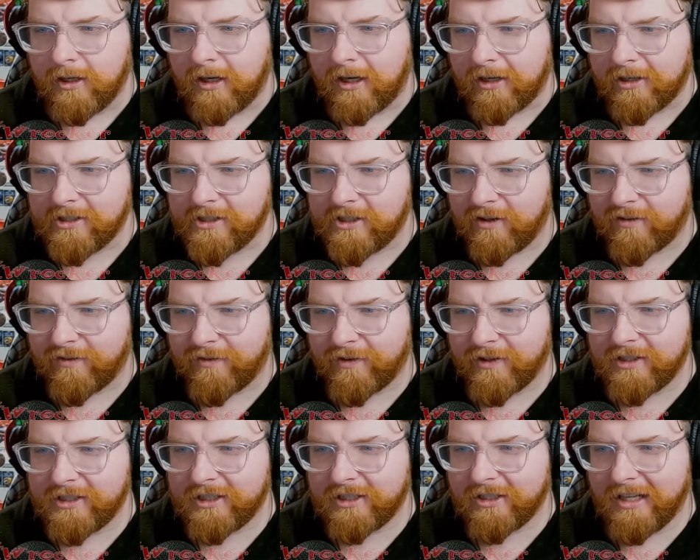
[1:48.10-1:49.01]
So
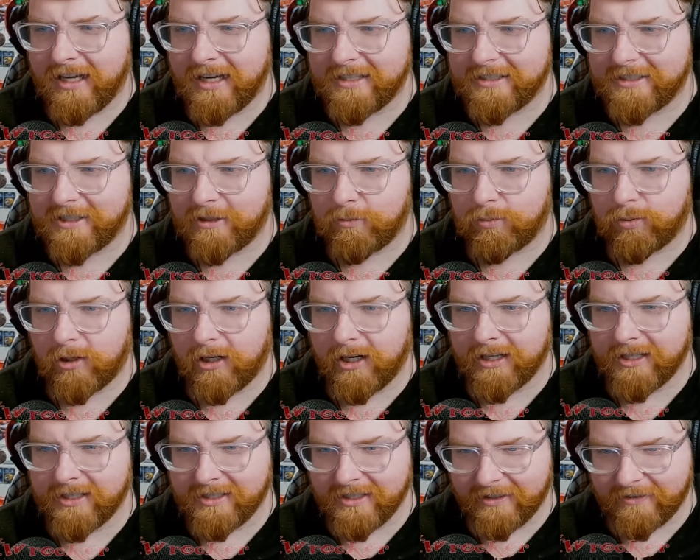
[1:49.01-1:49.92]
first glance, they're
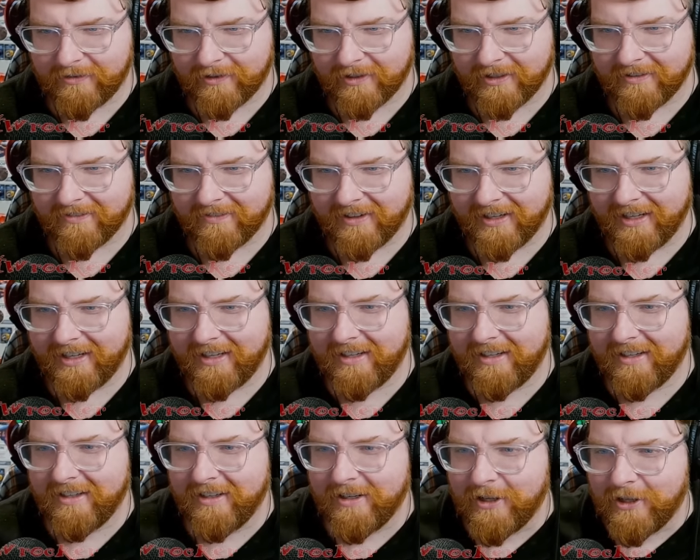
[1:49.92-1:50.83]
pretty different, right?
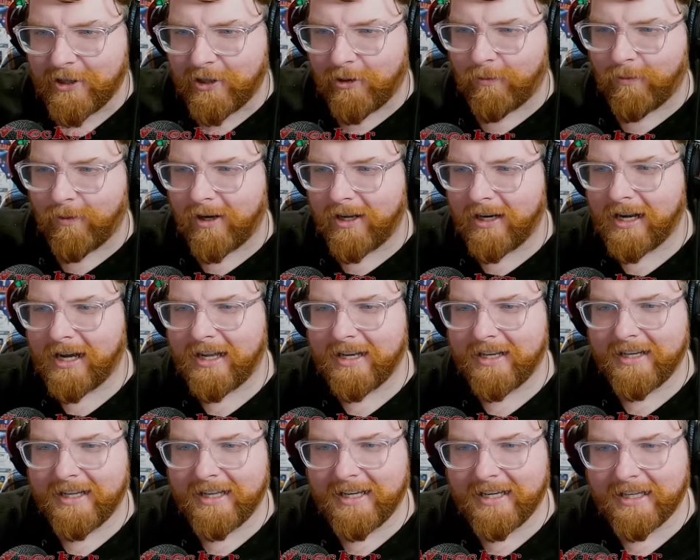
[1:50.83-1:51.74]
The one
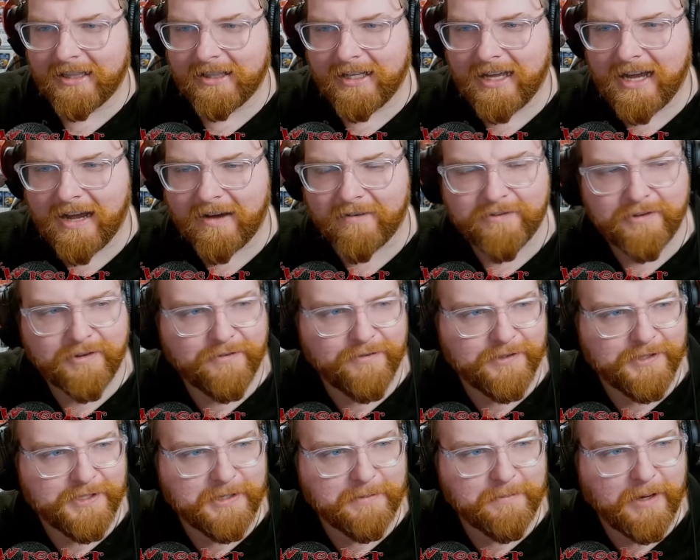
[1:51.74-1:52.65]
on the left, if
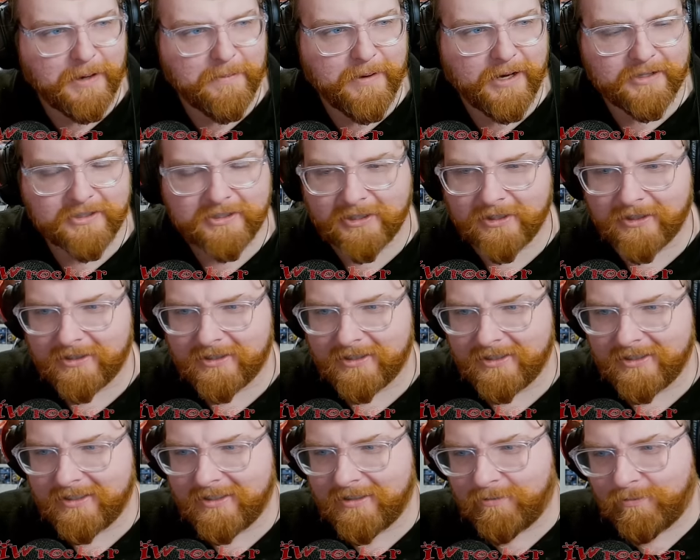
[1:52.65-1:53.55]
you see my mouse cursor,
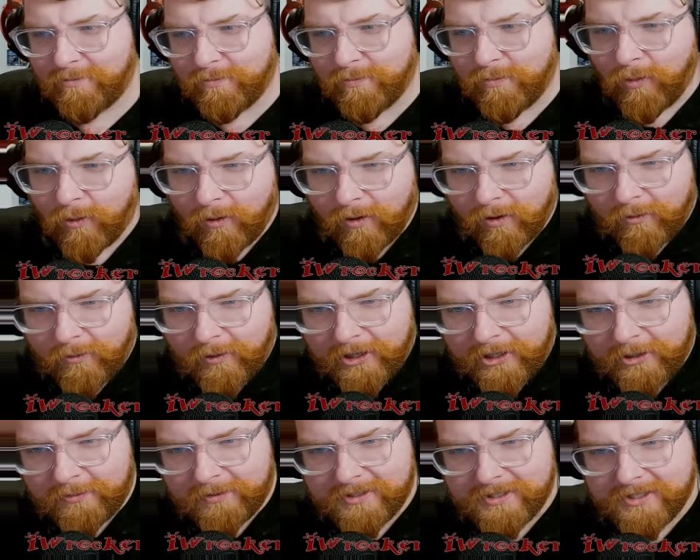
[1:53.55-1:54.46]
this is more what
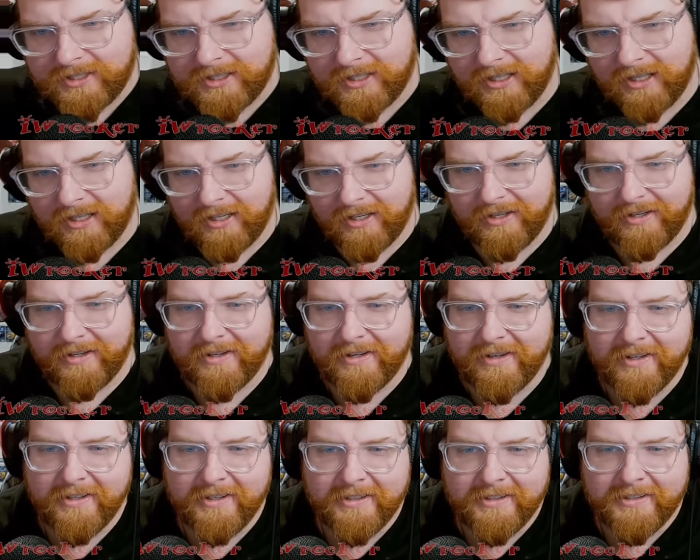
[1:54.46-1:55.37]
you would see
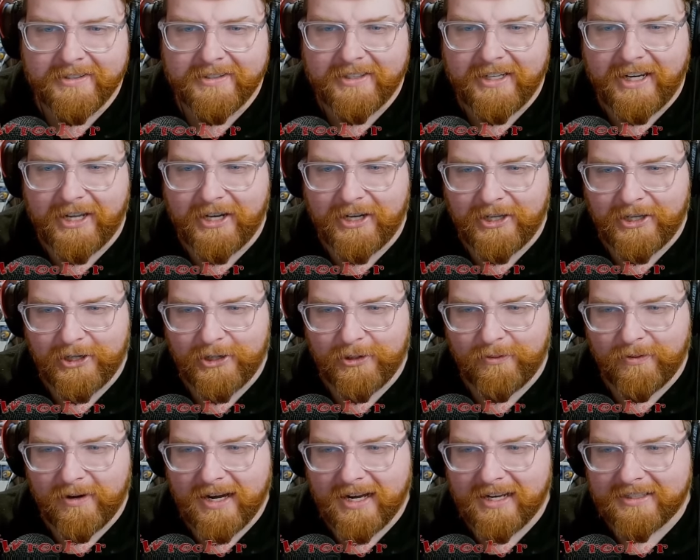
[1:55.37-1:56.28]
in the
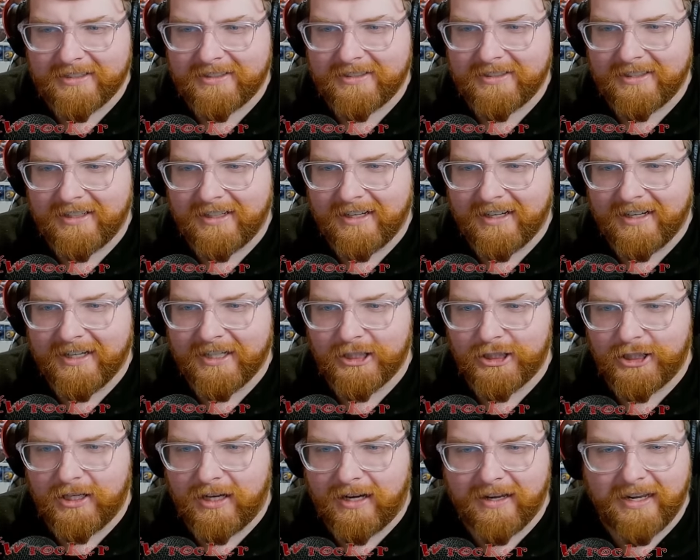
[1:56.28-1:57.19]
U.S.
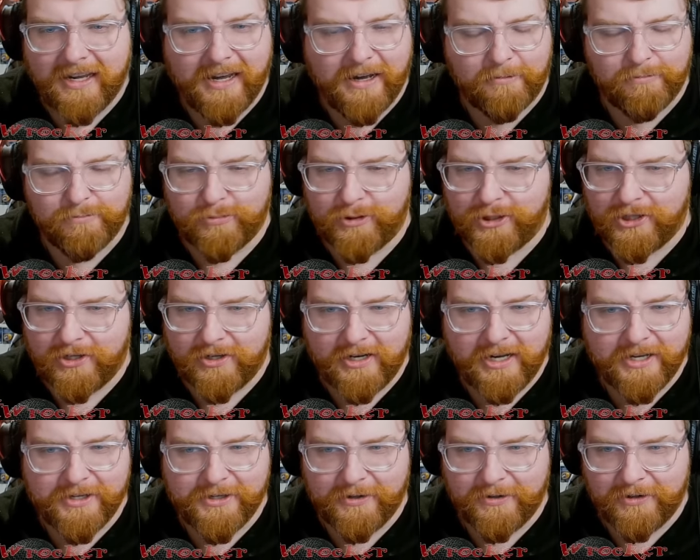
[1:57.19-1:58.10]
I'm sure,
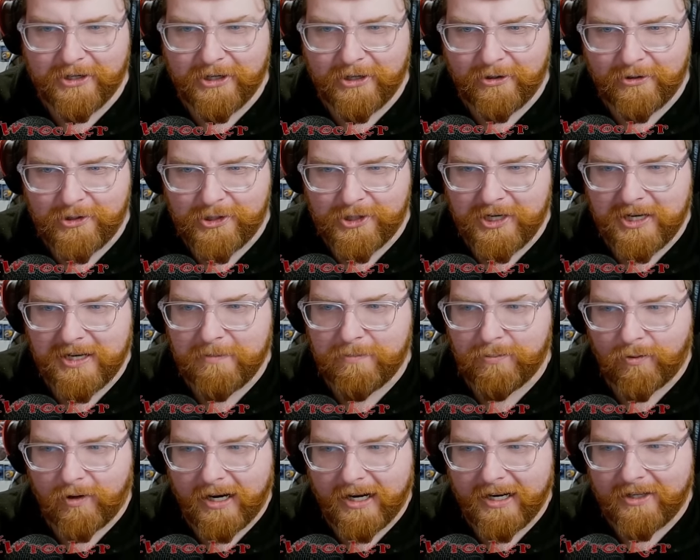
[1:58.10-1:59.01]
as you know,
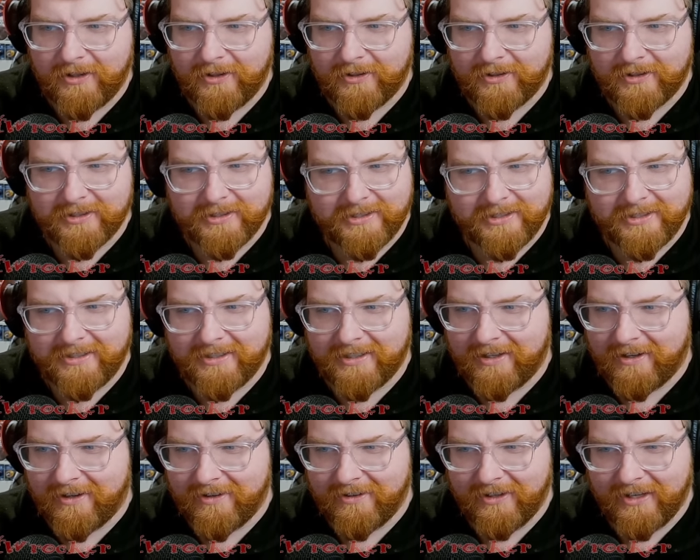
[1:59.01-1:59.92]
Jeep Wranglers
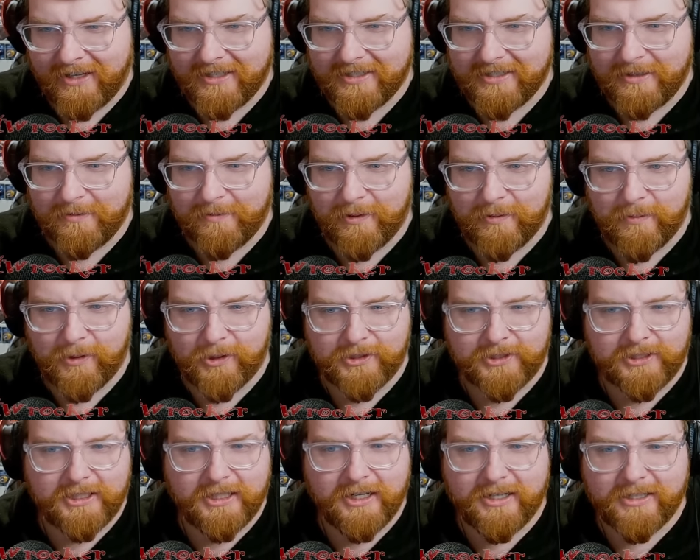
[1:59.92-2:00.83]
are like some of the
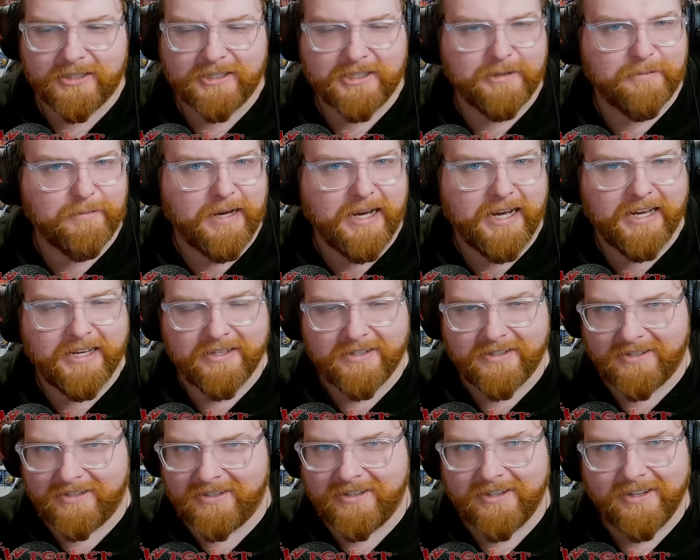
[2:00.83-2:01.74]
most
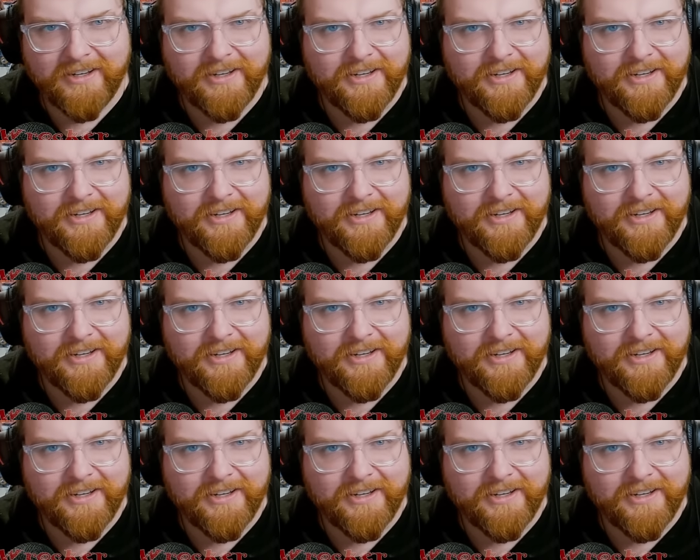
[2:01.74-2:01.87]
customized